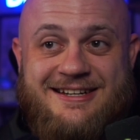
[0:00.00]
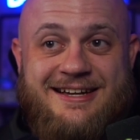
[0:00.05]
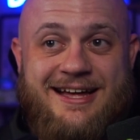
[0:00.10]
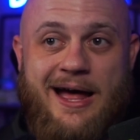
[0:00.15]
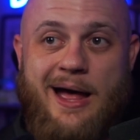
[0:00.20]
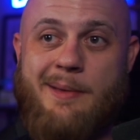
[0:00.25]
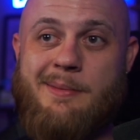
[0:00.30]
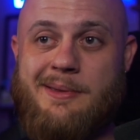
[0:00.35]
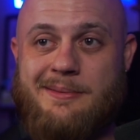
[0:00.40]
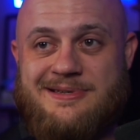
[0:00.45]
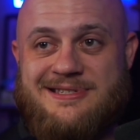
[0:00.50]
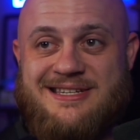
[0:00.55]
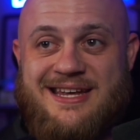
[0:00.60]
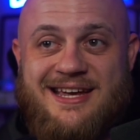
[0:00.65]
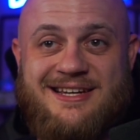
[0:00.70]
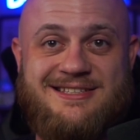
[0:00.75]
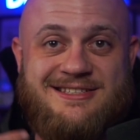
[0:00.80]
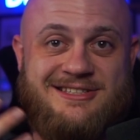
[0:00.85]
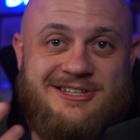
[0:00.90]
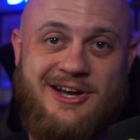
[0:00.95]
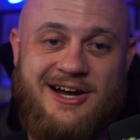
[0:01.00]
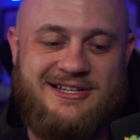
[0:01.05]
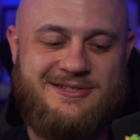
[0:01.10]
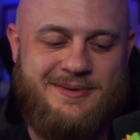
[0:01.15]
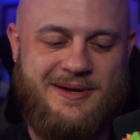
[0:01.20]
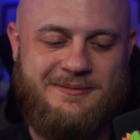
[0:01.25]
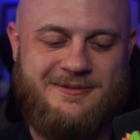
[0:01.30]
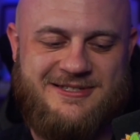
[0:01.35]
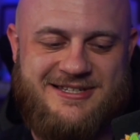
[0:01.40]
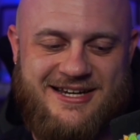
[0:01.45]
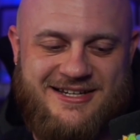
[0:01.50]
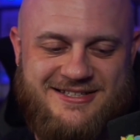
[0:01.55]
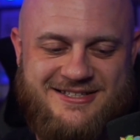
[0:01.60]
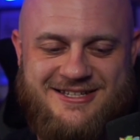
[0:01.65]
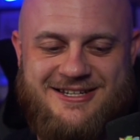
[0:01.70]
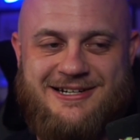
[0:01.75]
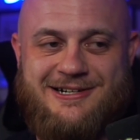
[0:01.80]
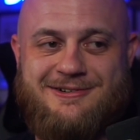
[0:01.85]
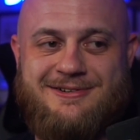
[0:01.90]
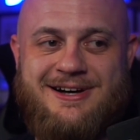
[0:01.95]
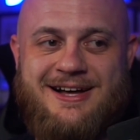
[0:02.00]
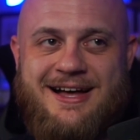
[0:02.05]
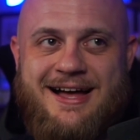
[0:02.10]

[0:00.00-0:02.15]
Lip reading: I make mistakes. You guys make mistakes too.